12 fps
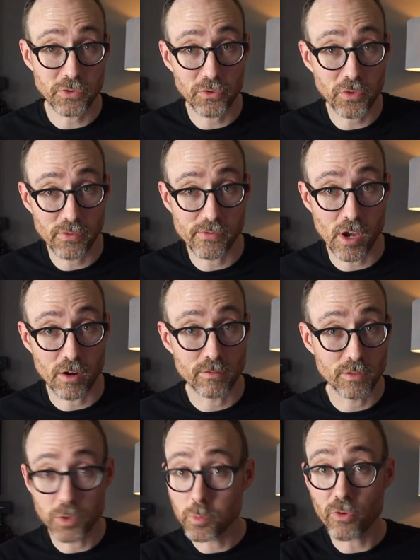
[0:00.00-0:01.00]
if you live there.
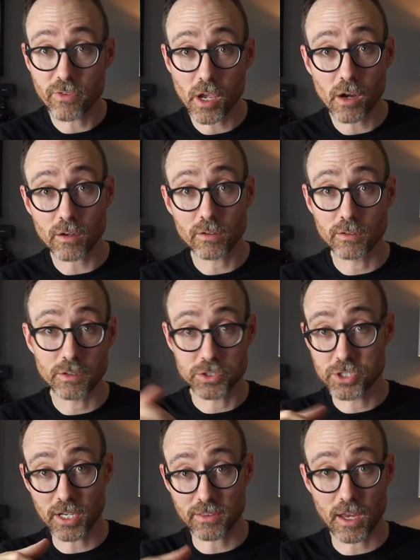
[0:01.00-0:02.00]
You move there,
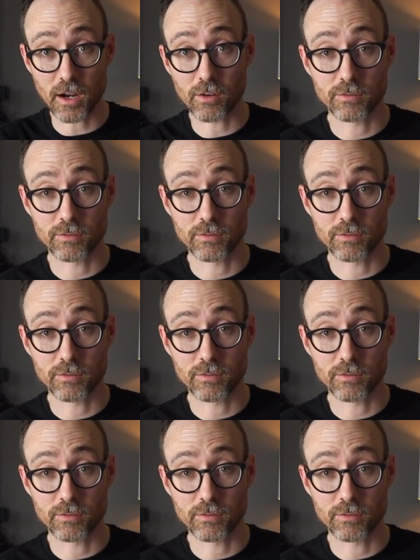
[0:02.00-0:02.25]
check that out.